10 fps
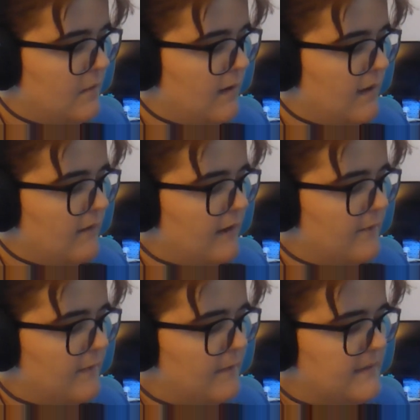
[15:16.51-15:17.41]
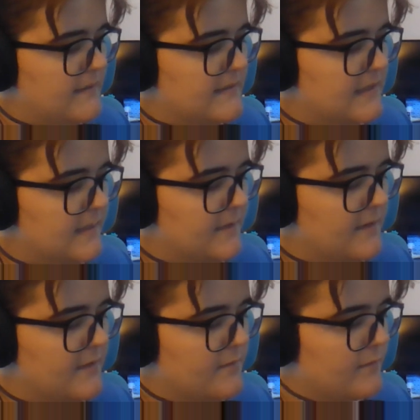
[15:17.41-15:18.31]
Why go out of my way to dig up
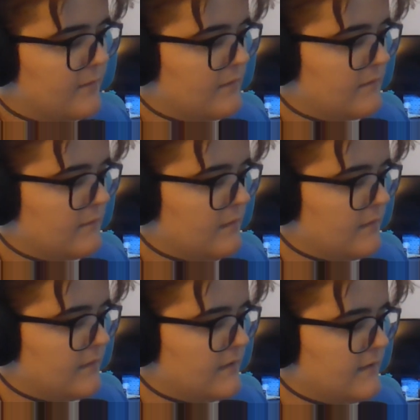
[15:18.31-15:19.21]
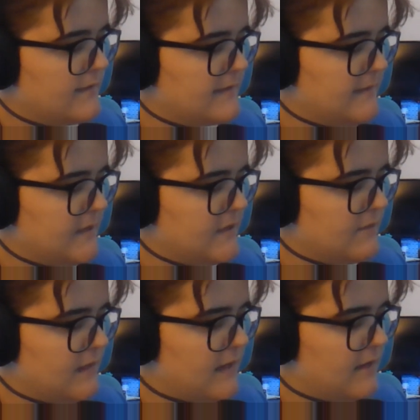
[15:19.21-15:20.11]
another broken rover to use as a
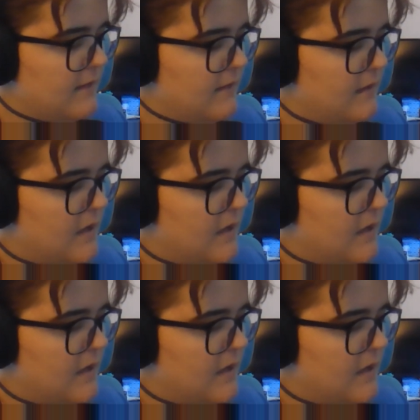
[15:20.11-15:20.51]
makeshift radio